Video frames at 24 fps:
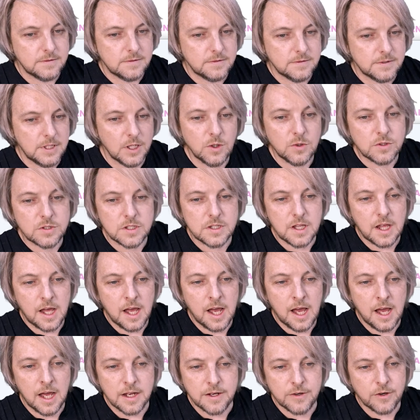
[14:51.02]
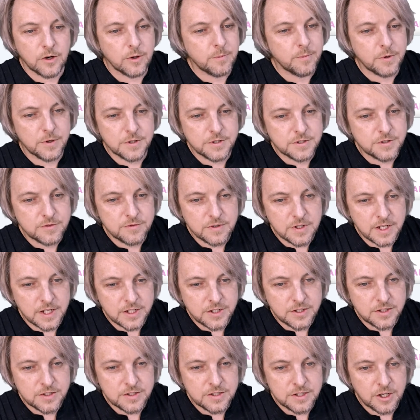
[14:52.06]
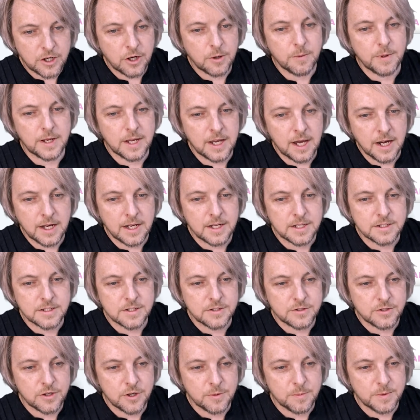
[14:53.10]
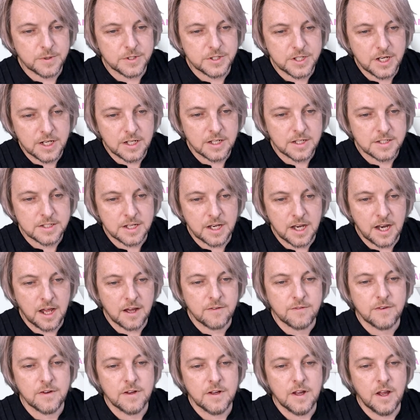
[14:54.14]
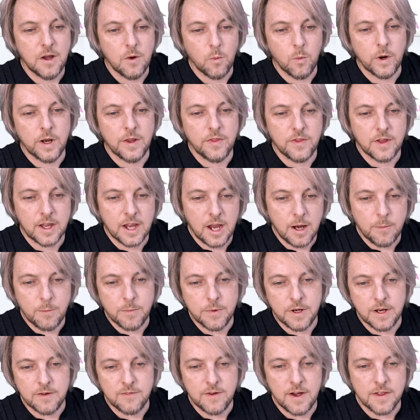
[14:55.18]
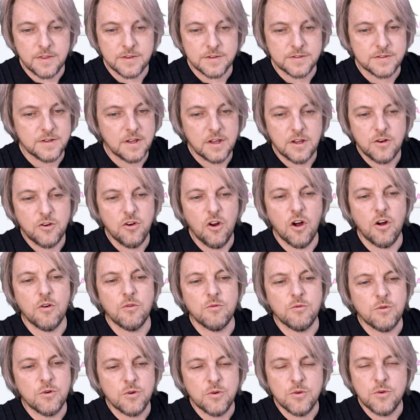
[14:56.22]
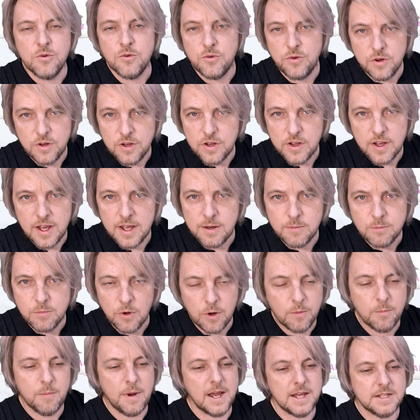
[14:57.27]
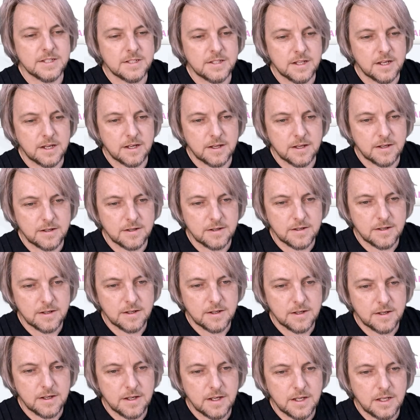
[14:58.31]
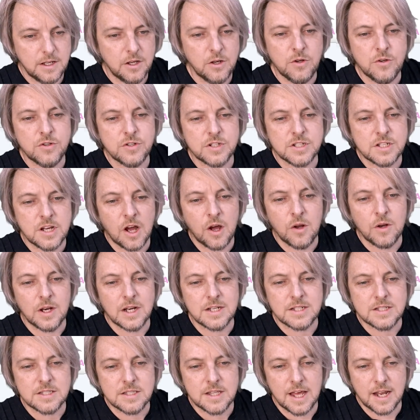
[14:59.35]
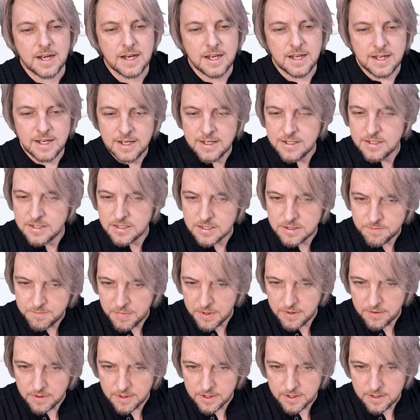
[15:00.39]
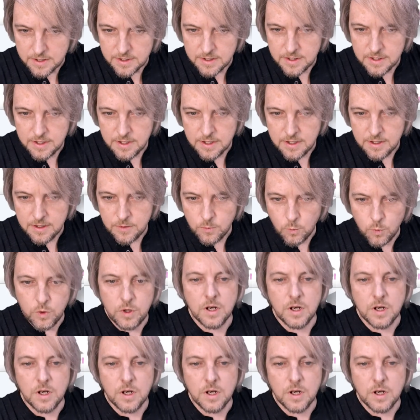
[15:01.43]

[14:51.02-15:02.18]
He looks at the heart, not a person's religion. So you've got to be cunning as a serpent, gentle as a dove when in the company of others, not rude and bombastic. Yahusha told us that his spirit would